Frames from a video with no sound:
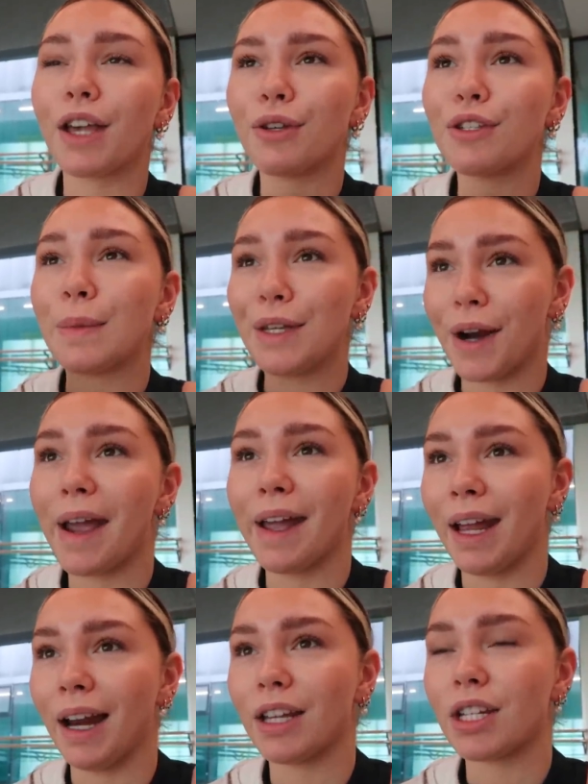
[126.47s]
I used to be great at
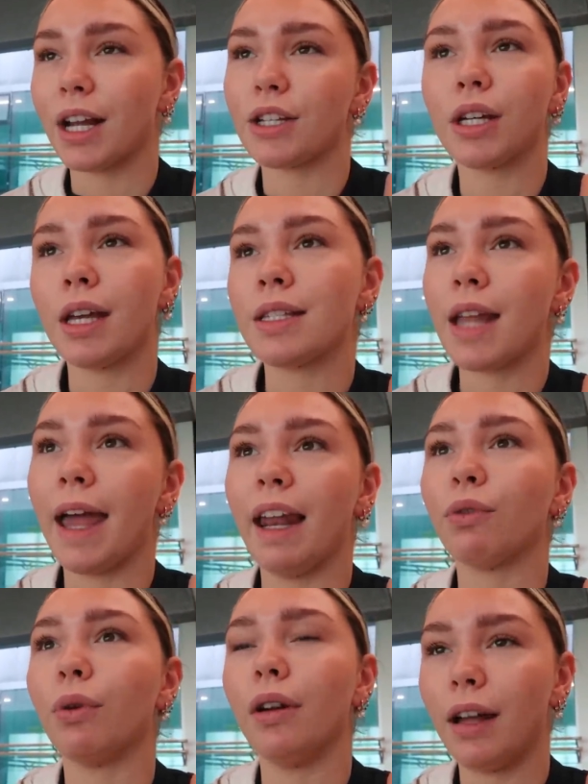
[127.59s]
English. Like, I took it as an
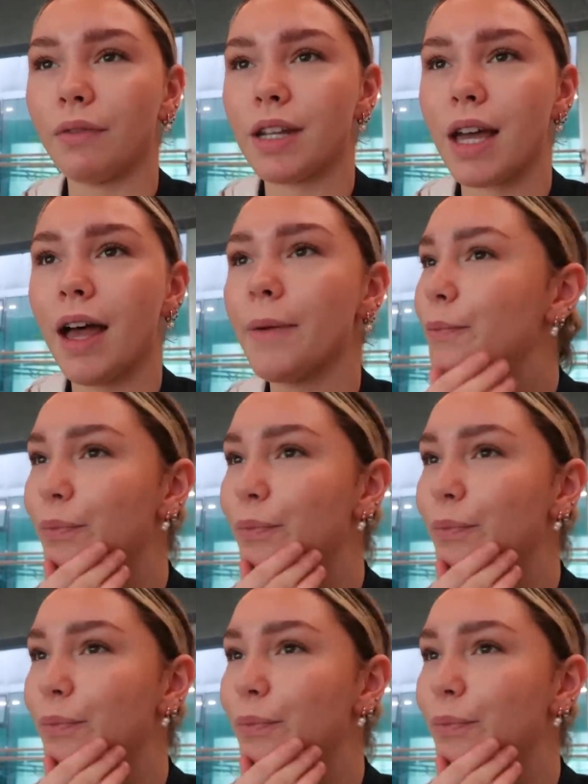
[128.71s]
A-level, loved it.